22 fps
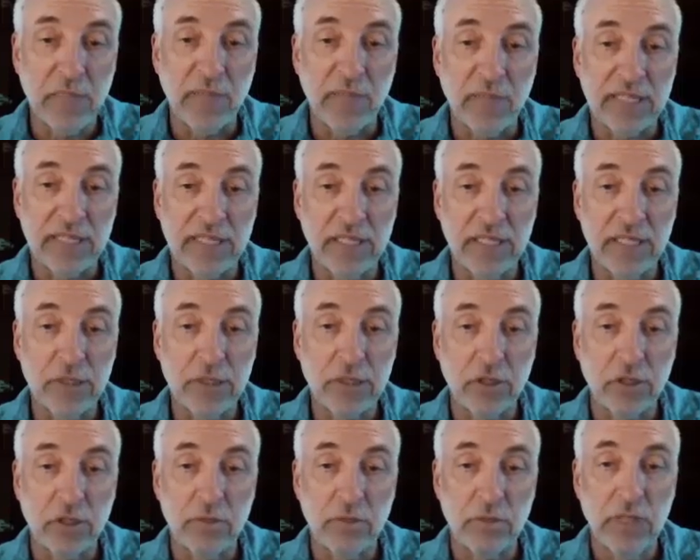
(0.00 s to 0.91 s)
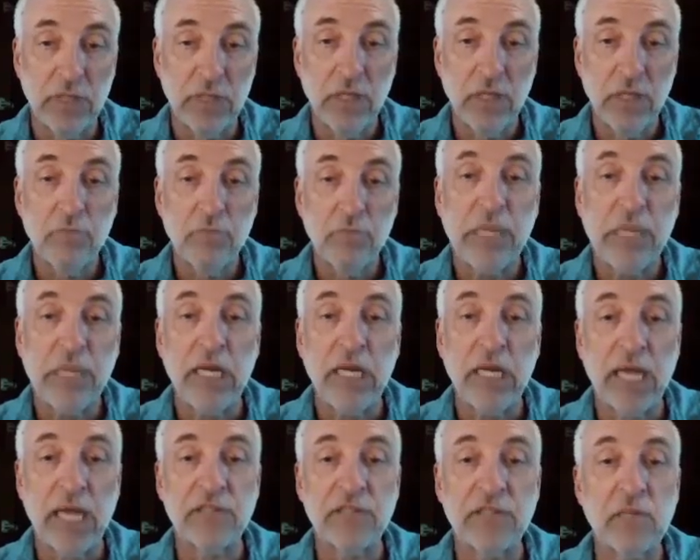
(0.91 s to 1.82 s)
this complexity term
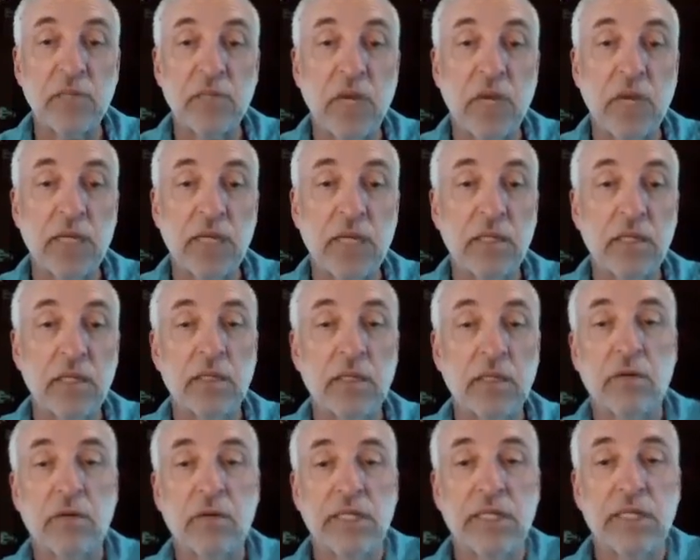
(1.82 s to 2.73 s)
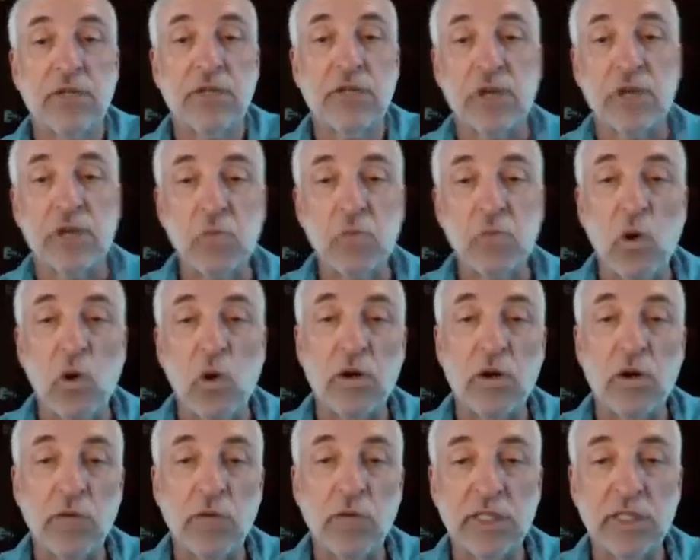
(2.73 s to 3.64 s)
penalizing my
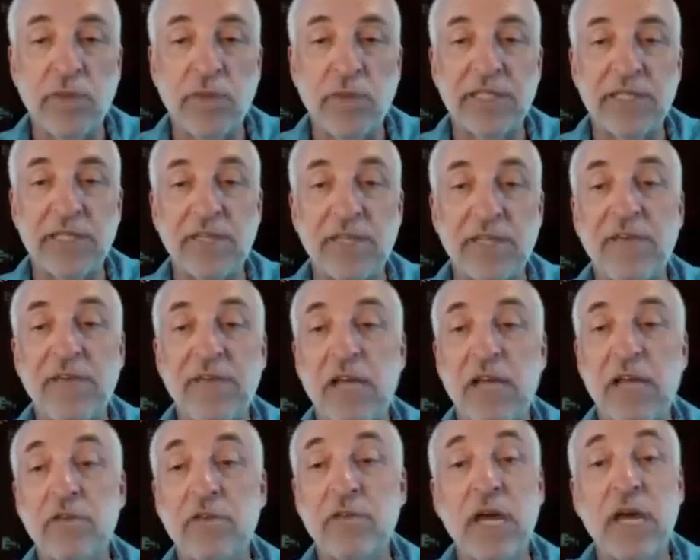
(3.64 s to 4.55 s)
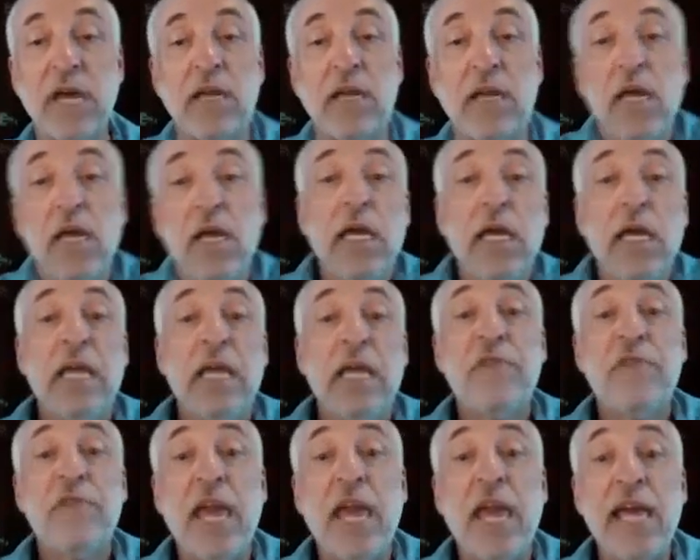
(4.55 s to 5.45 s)
criterion more? Well, it depends on the value of n.
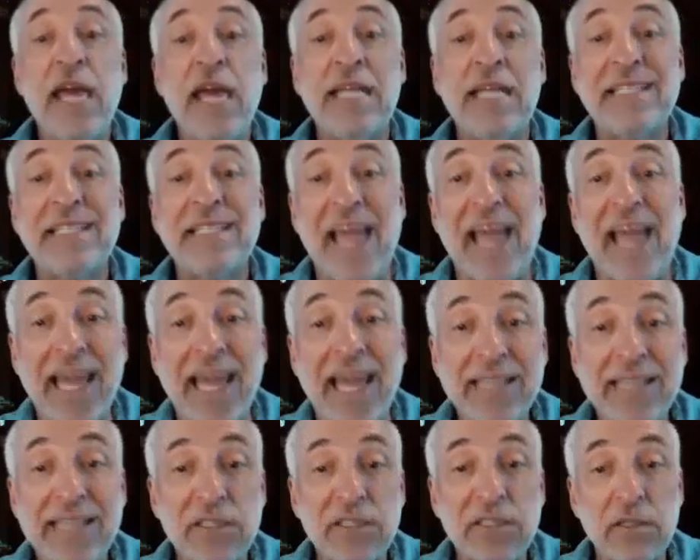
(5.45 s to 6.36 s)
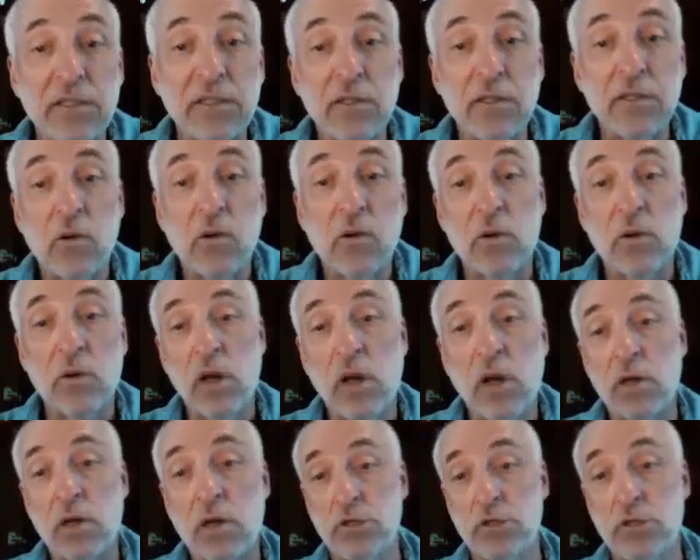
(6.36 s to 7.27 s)
If n is 8
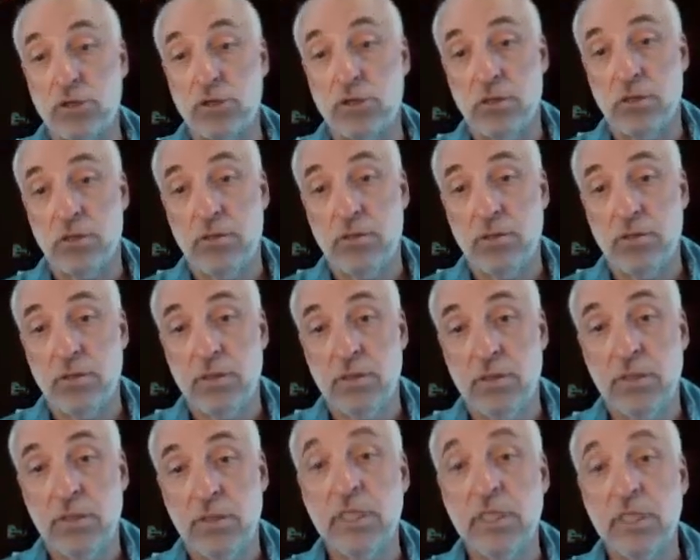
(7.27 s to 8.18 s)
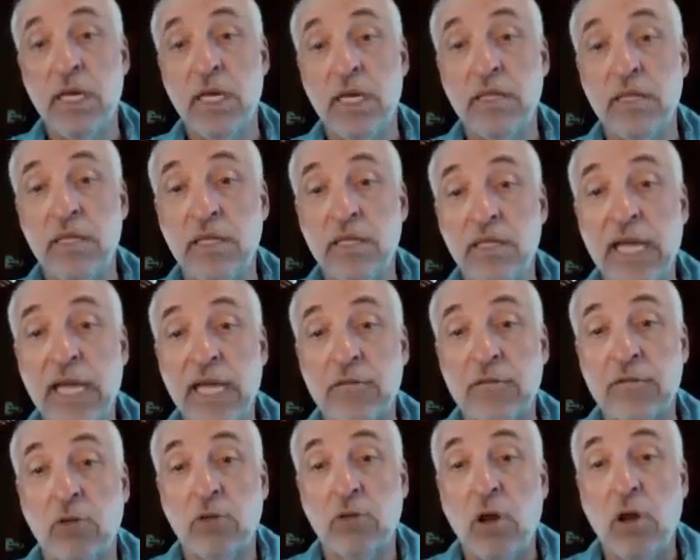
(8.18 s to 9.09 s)
or larger,
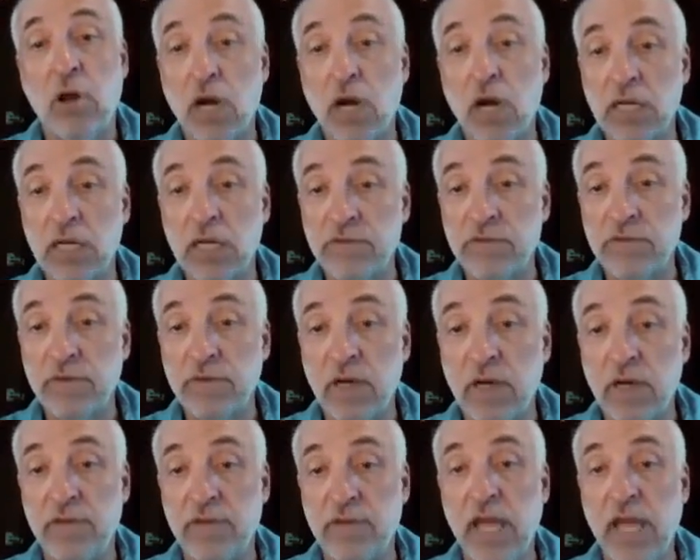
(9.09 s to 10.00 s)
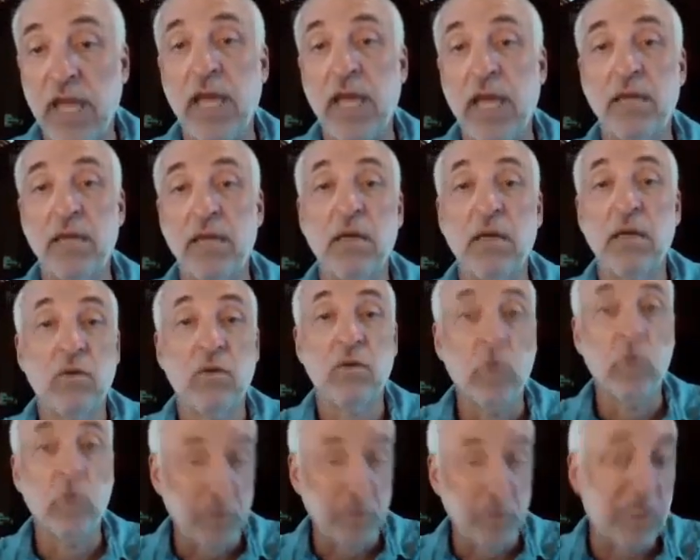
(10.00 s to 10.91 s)
then the natural log of
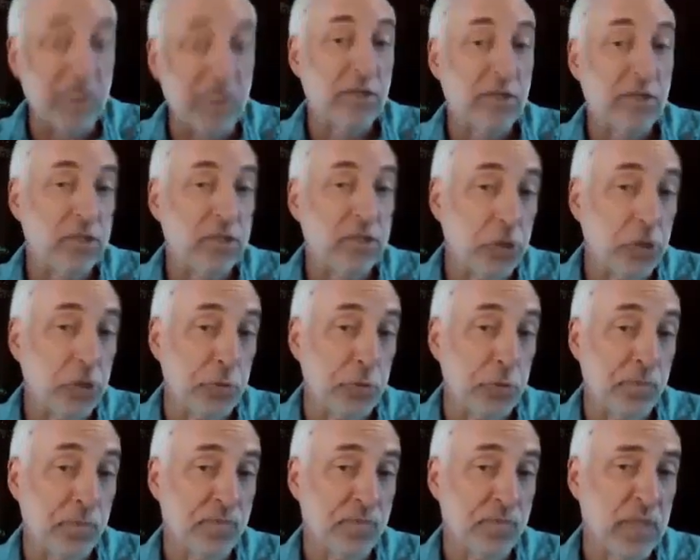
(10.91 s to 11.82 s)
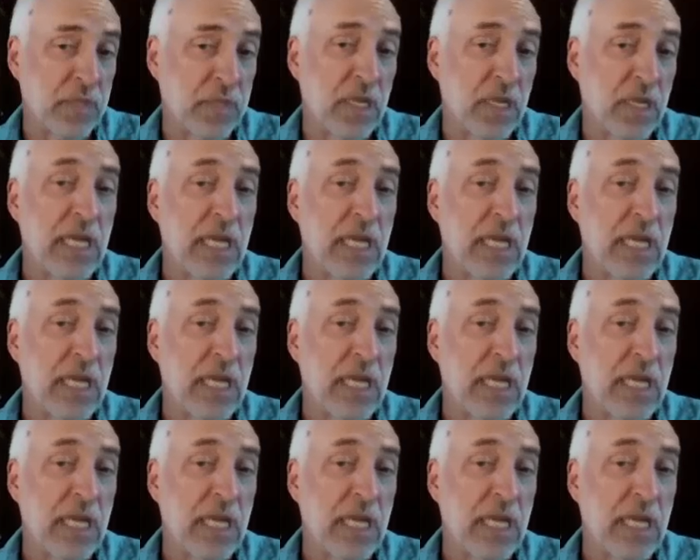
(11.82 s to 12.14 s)
n will be bigger than 2.